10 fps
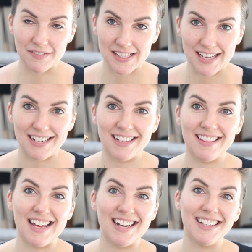I've said
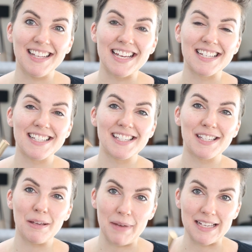that
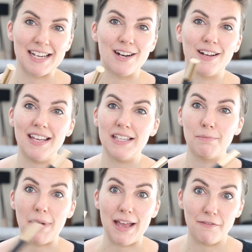Ilia's mascara
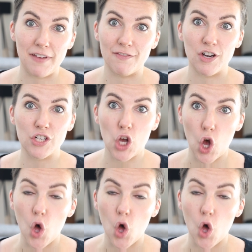is my favorite